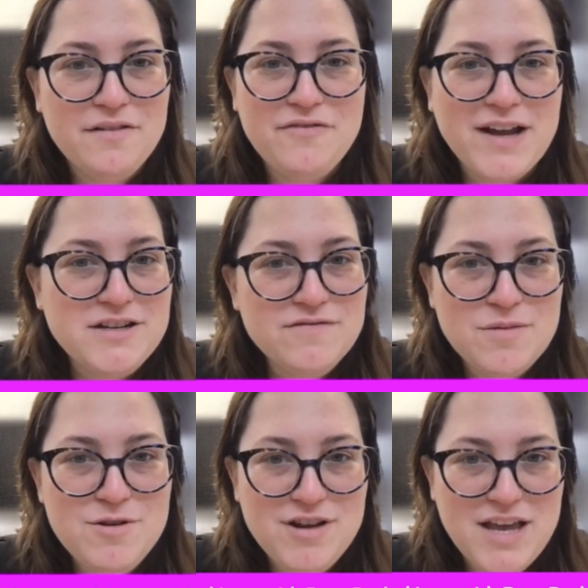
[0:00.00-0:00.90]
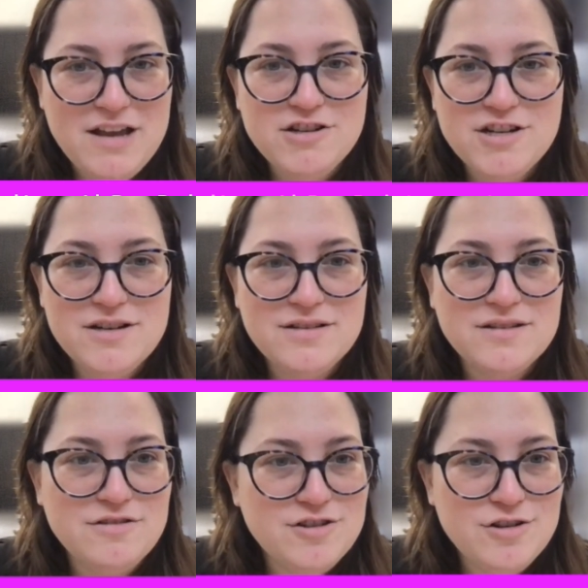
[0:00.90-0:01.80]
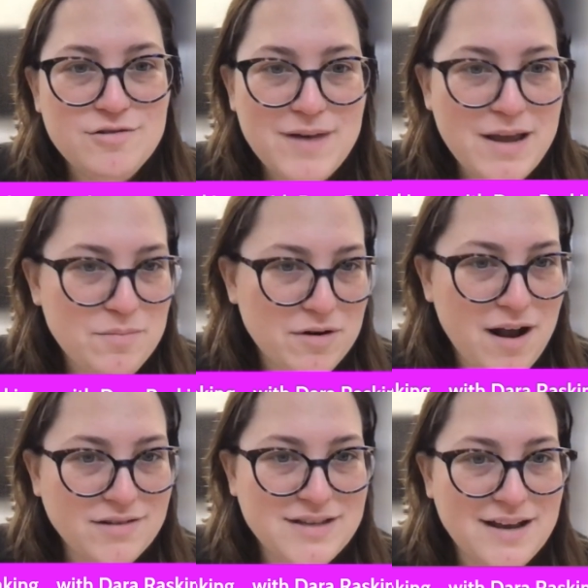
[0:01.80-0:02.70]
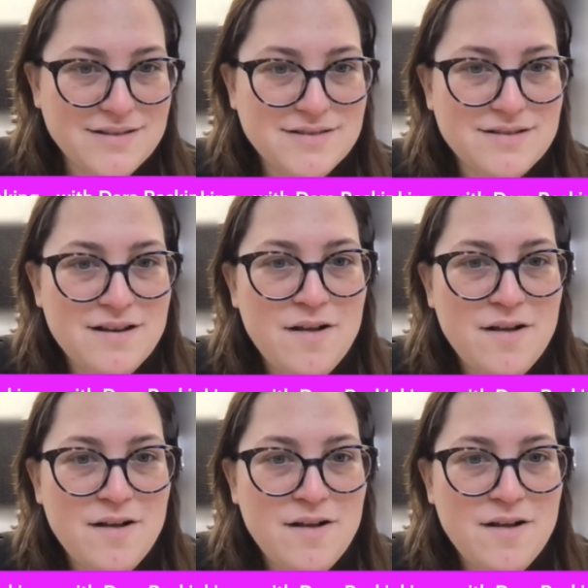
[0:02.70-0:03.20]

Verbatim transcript: effective communication is a two way process